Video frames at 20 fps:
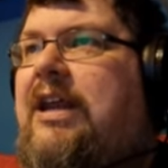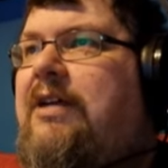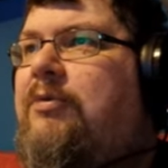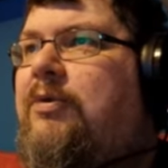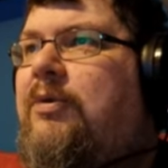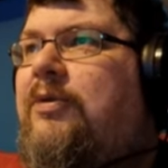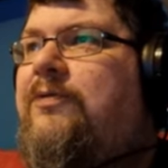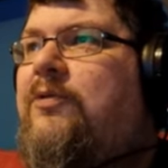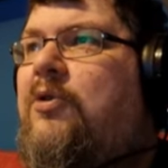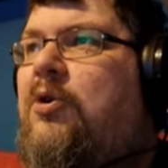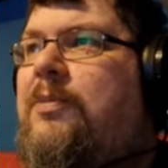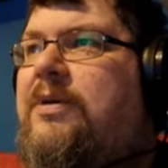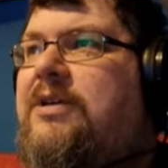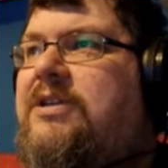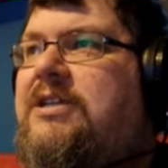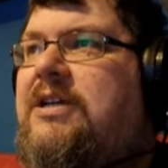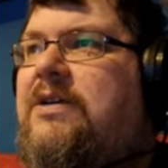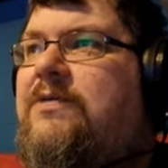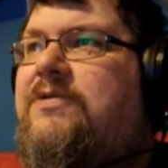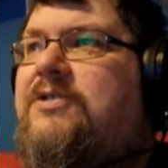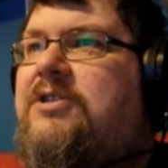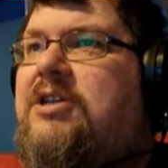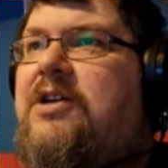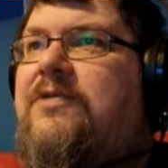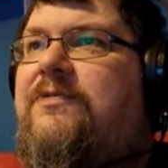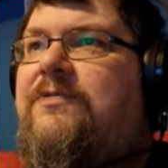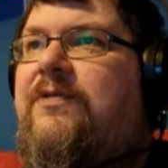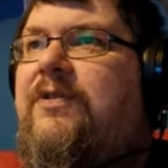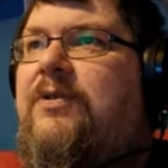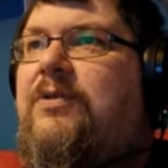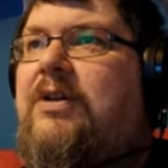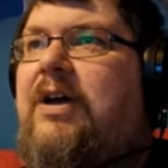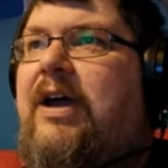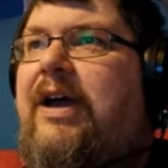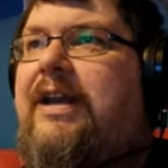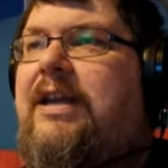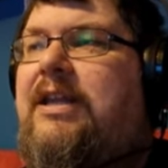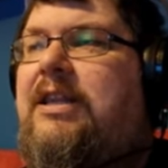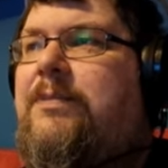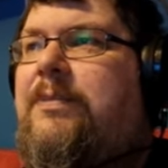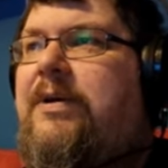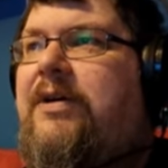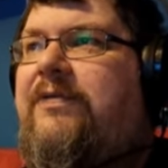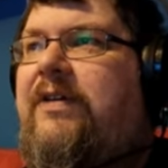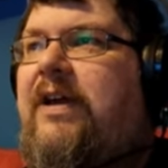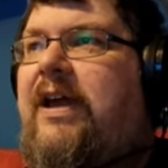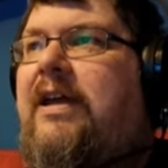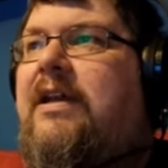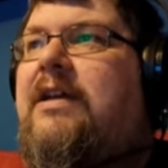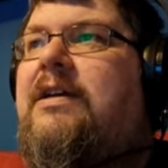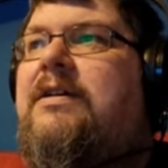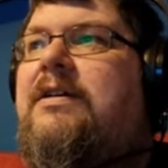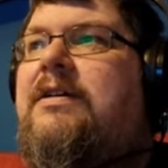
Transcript: everyone form a self serve food line at the buffet.